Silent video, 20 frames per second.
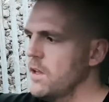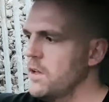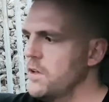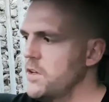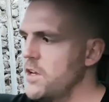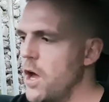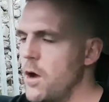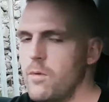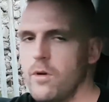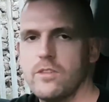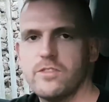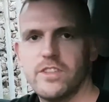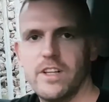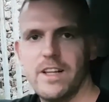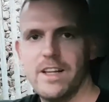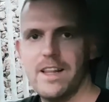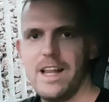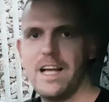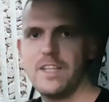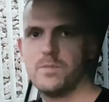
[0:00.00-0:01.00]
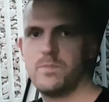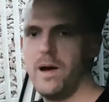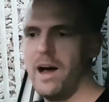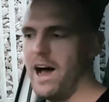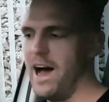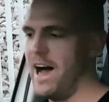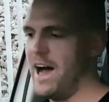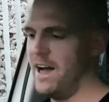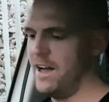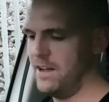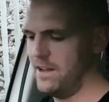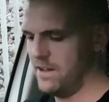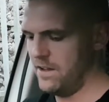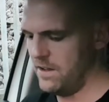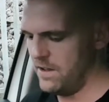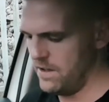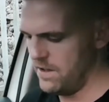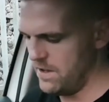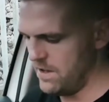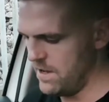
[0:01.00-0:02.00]
Now we're on to the last part,
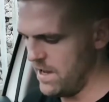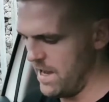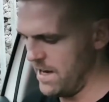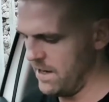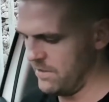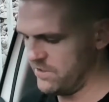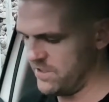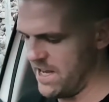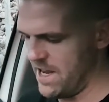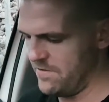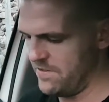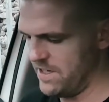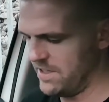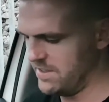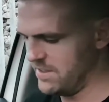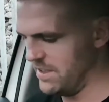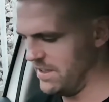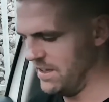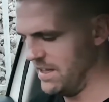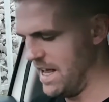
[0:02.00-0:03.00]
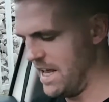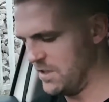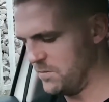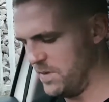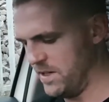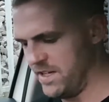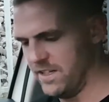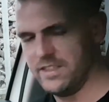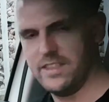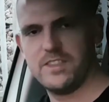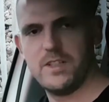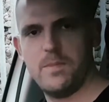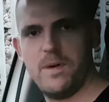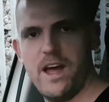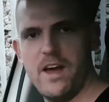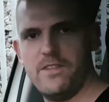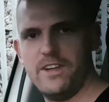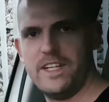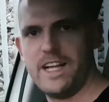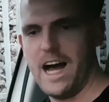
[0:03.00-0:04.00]
and I've saved this till last because it's a
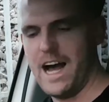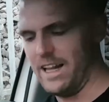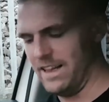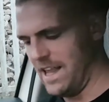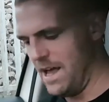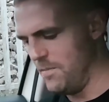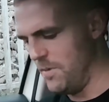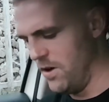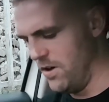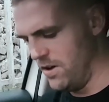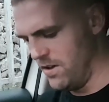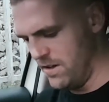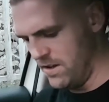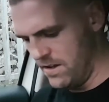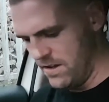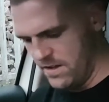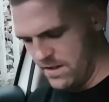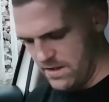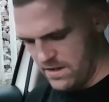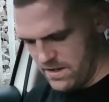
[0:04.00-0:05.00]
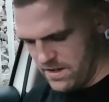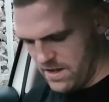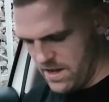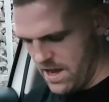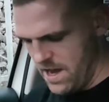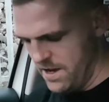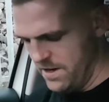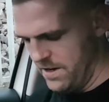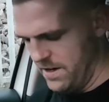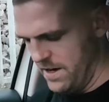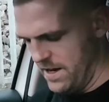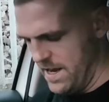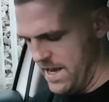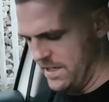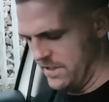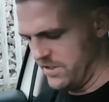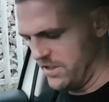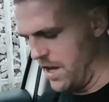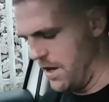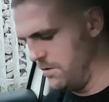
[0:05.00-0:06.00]
bit of a dilemma, and
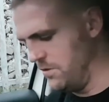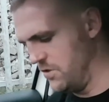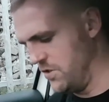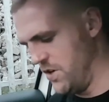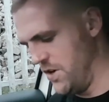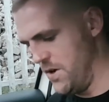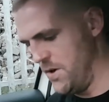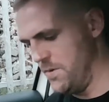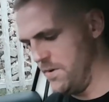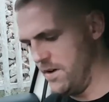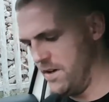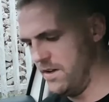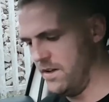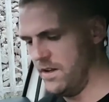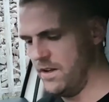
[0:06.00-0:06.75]
it's down to